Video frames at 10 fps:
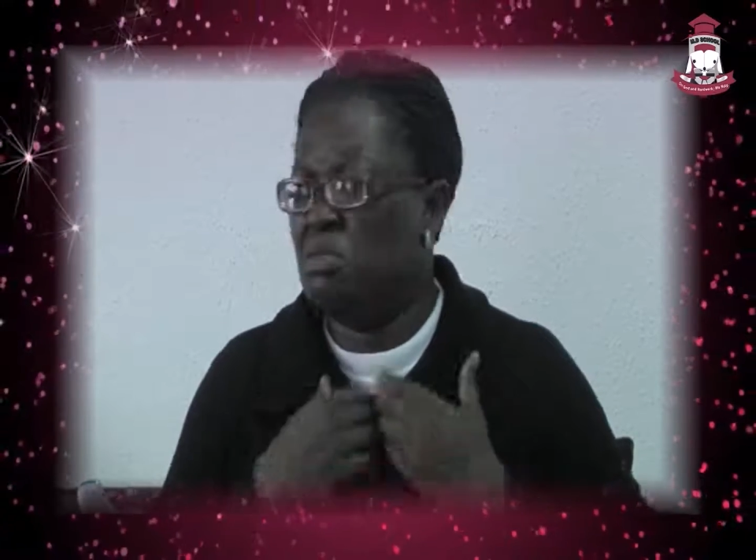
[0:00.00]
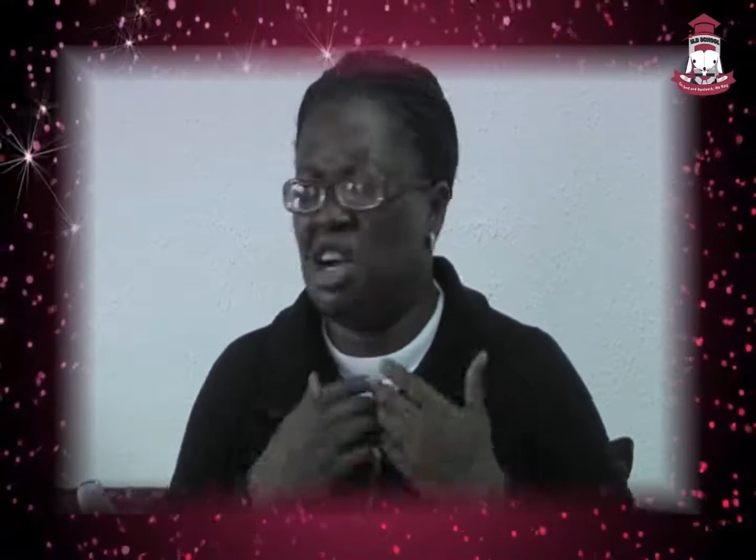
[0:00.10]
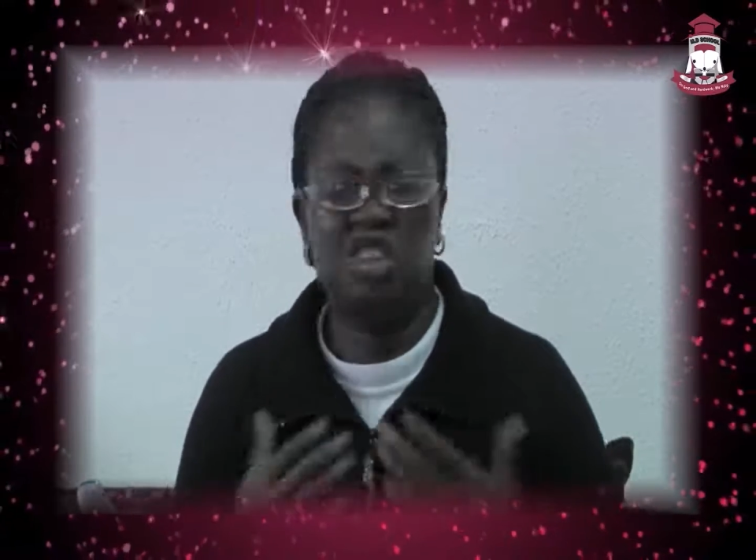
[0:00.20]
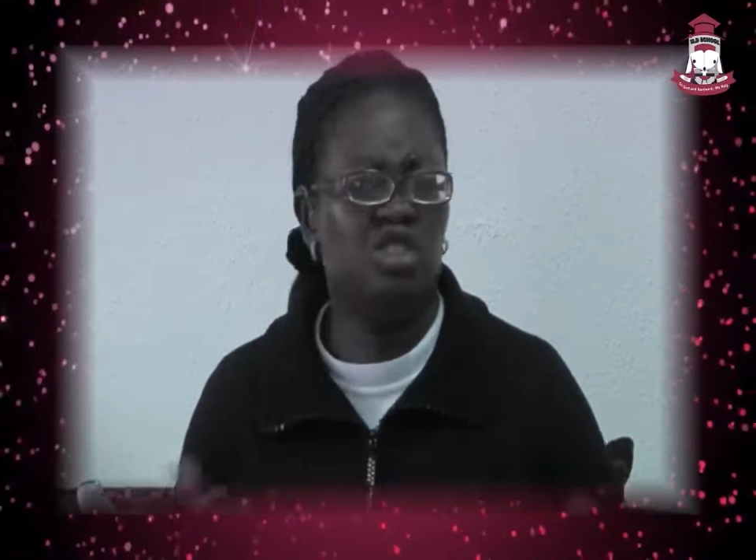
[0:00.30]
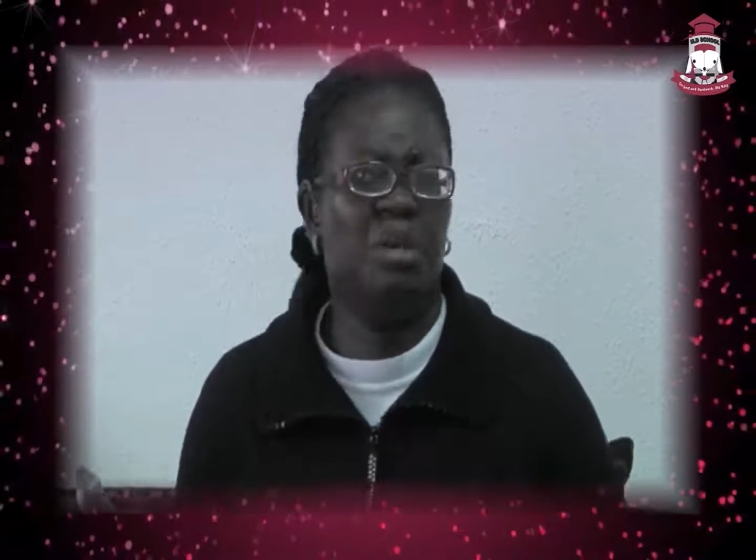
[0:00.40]

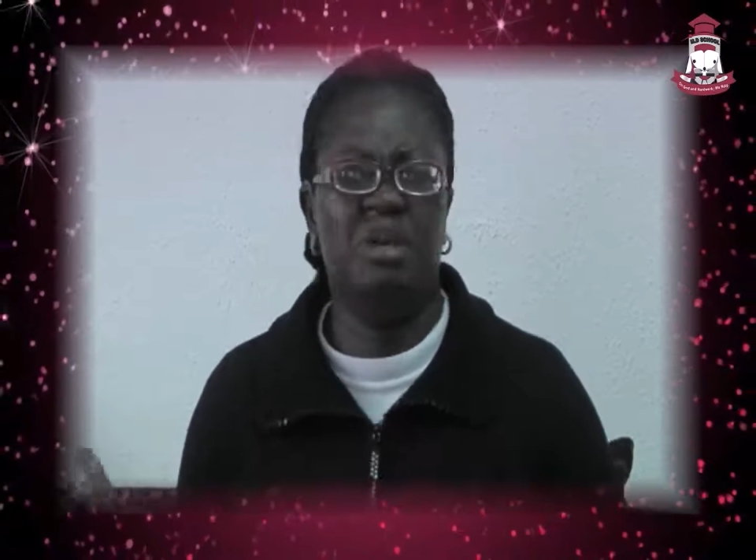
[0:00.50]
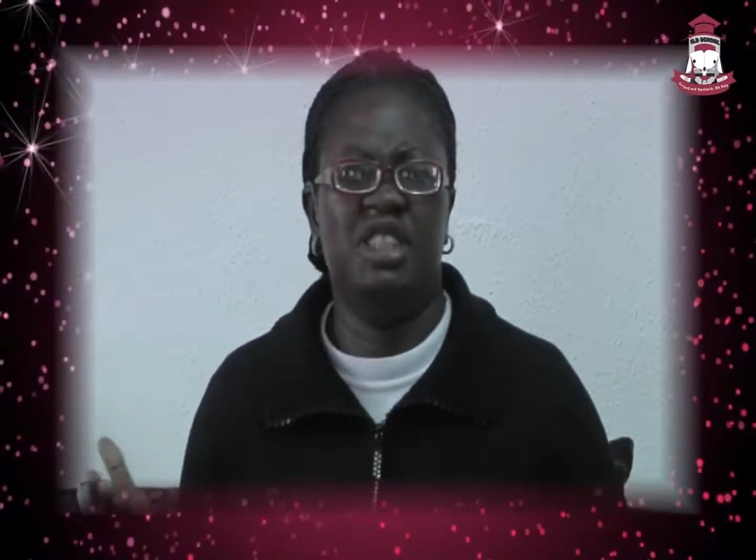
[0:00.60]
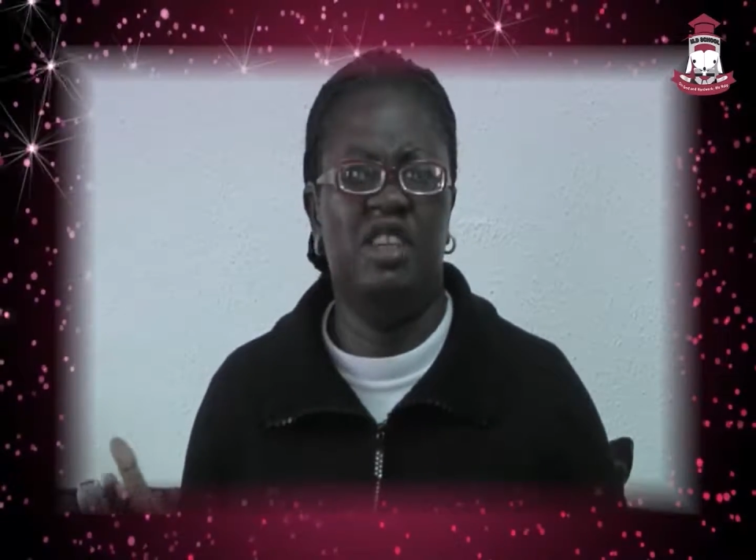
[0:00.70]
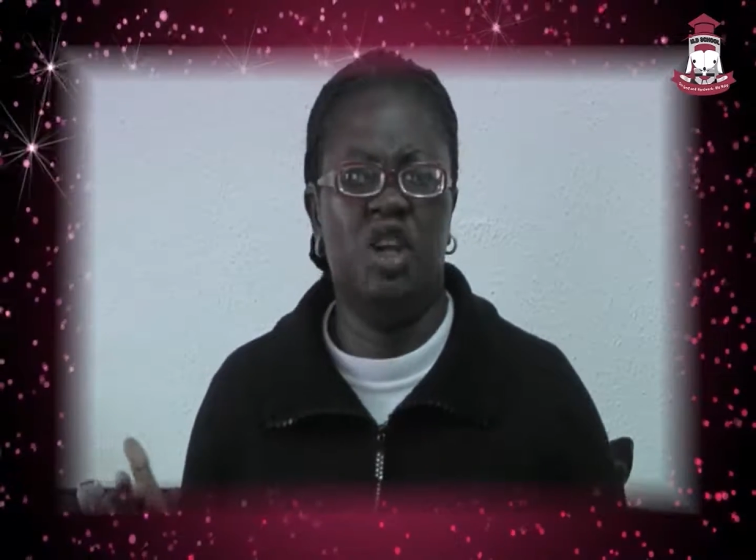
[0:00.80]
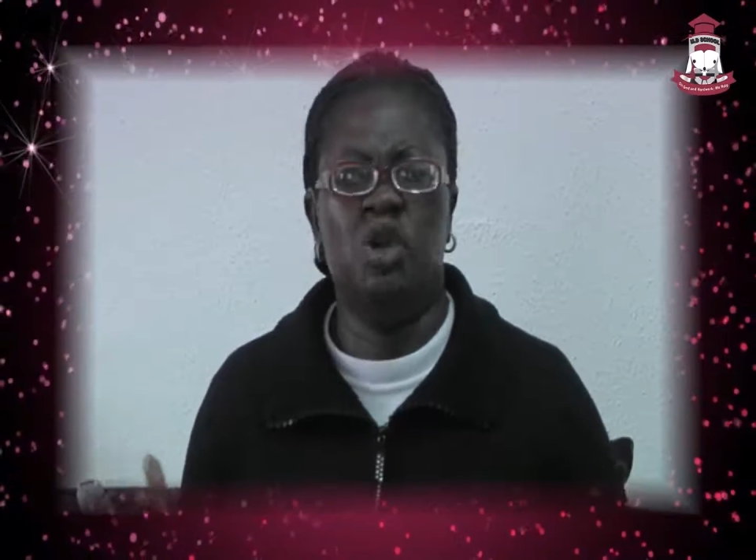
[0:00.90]
I can do
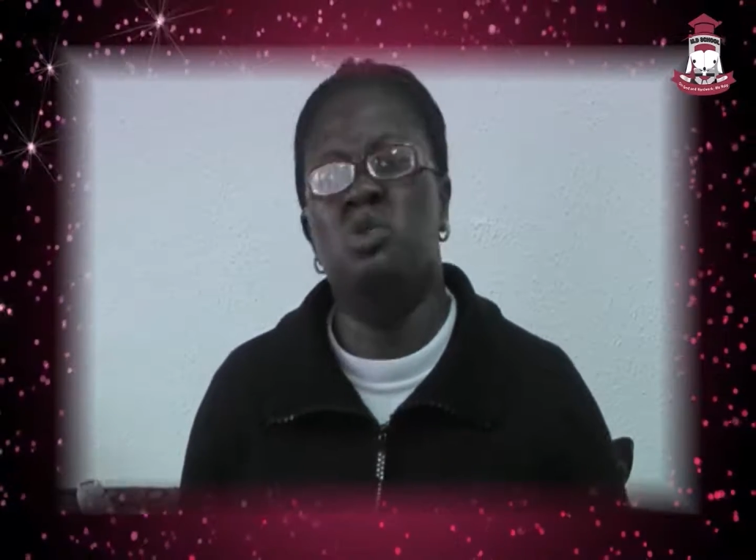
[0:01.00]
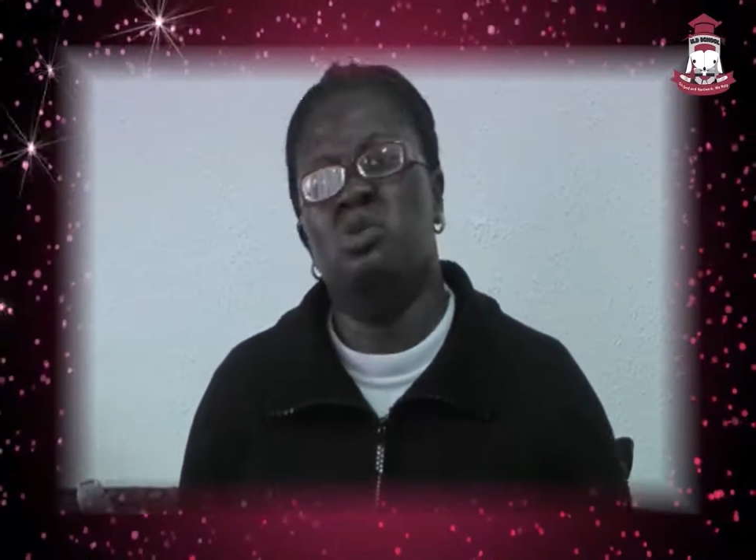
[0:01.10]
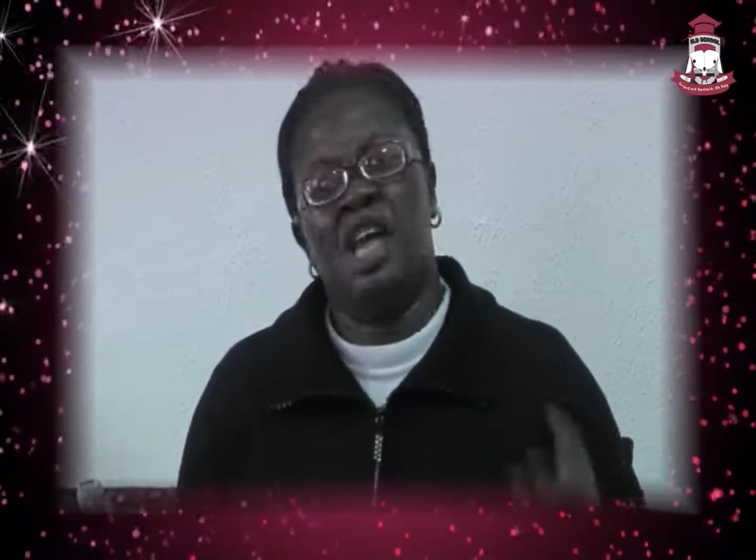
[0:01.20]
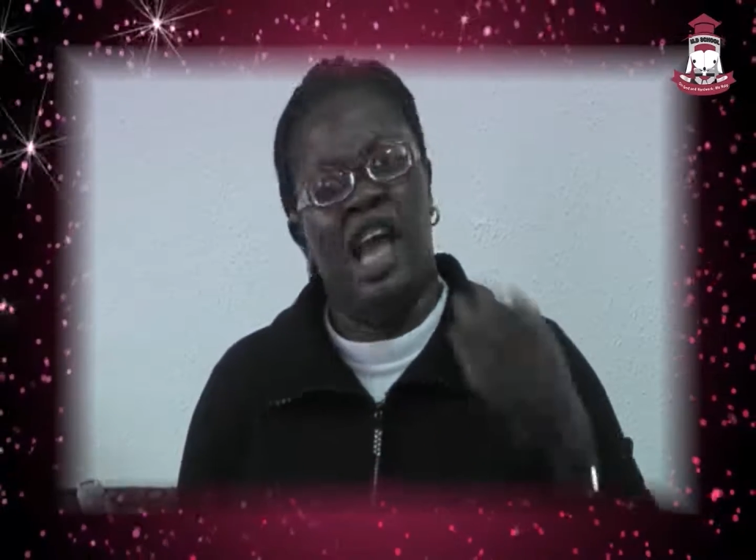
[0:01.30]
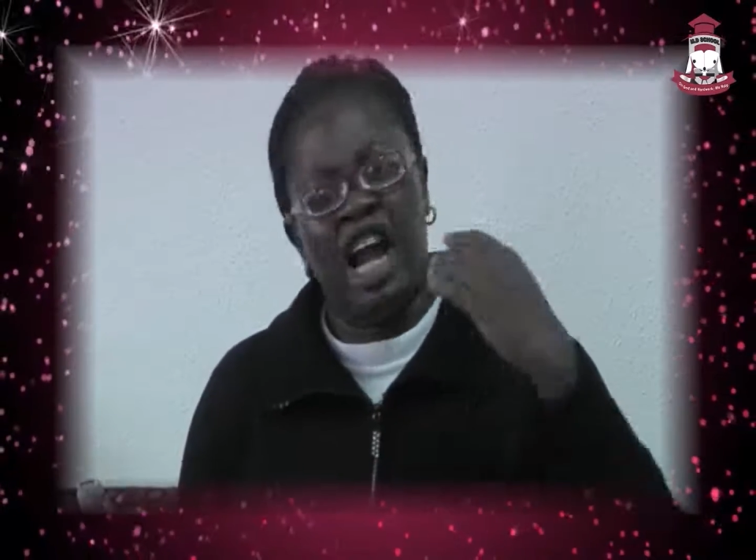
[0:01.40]
about deaf people.
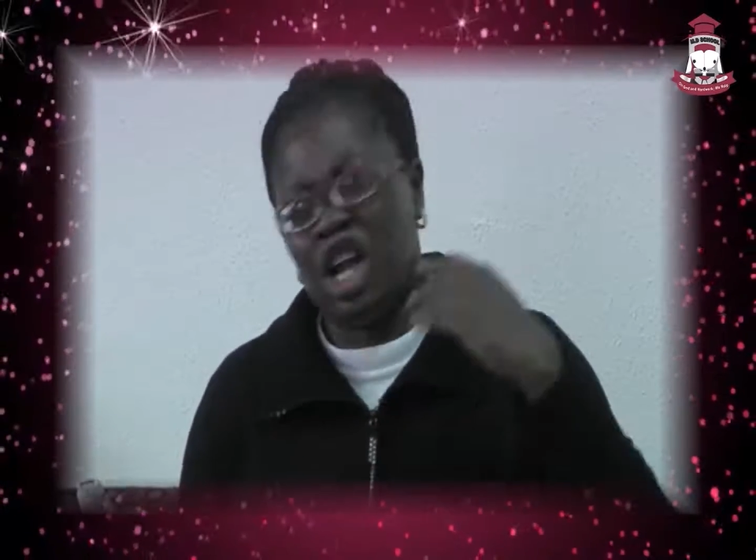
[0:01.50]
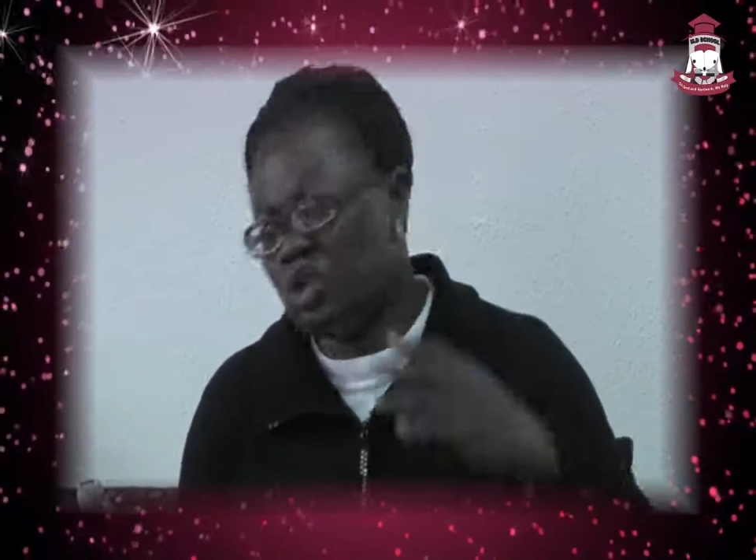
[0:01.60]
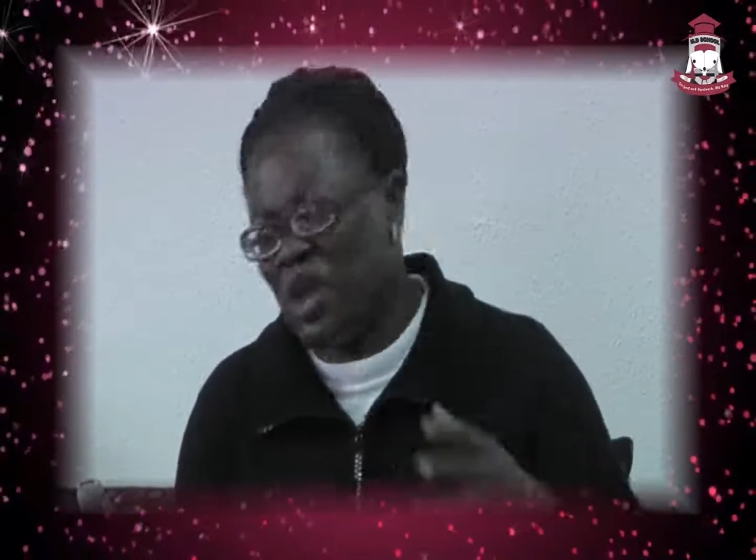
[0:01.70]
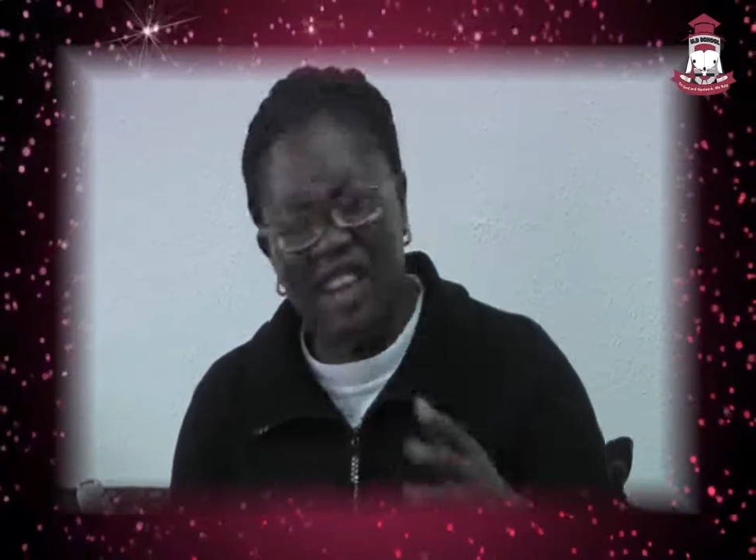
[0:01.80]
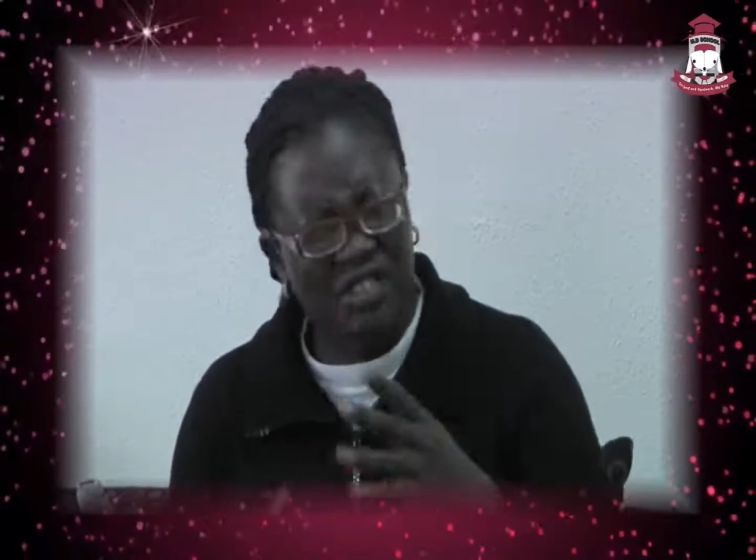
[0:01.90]
I
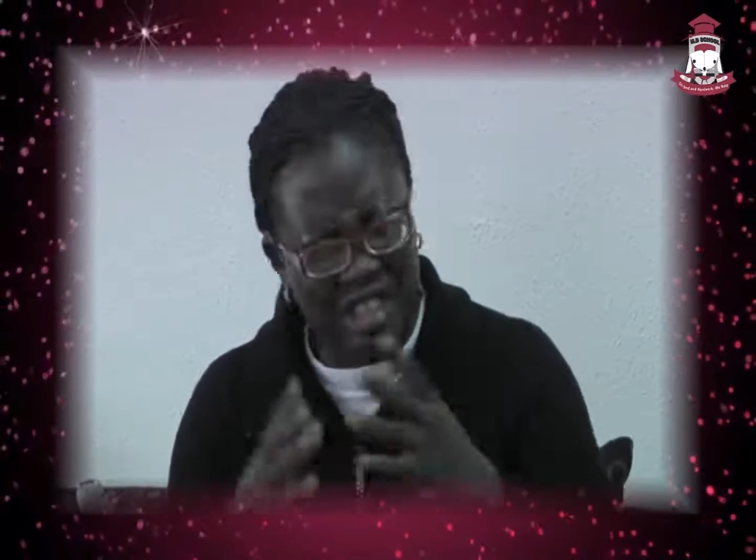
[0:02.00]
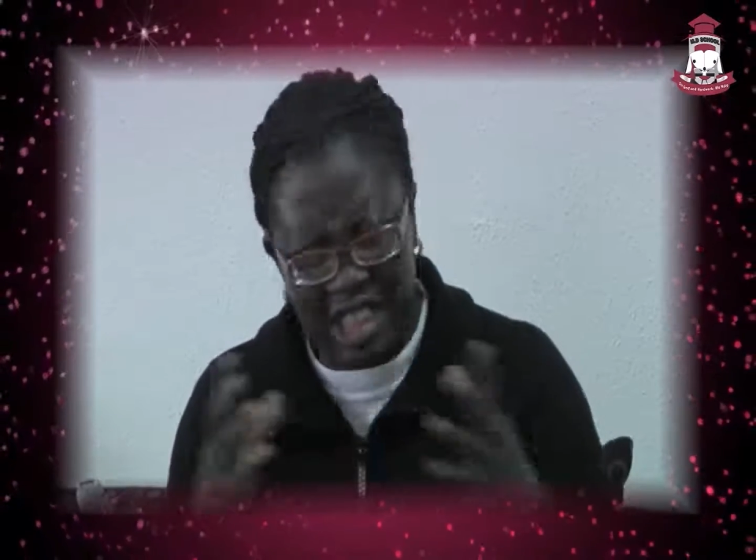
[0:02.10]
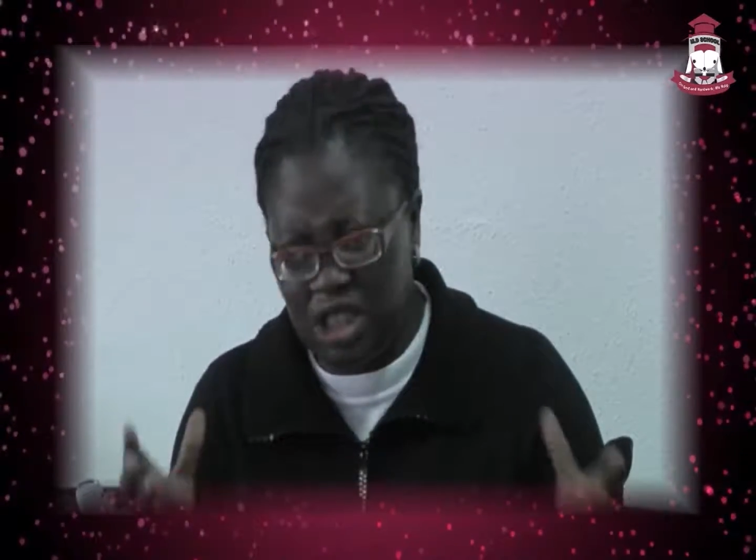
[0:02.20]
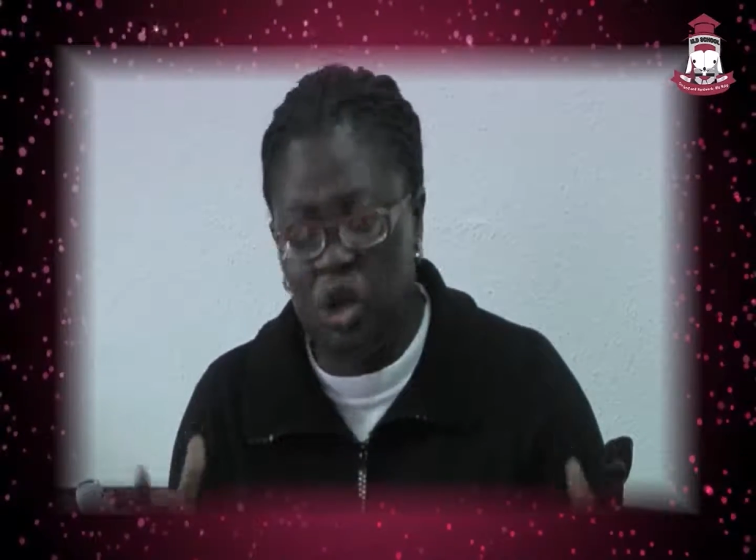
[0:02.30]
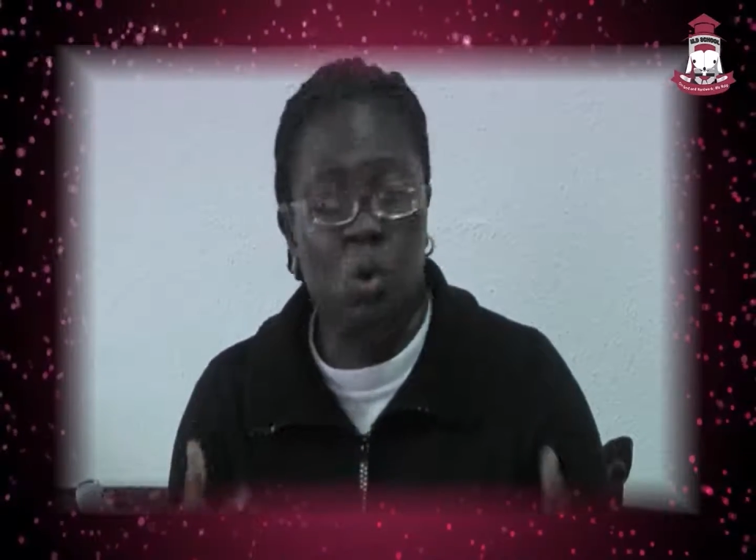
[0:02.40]
can do everything.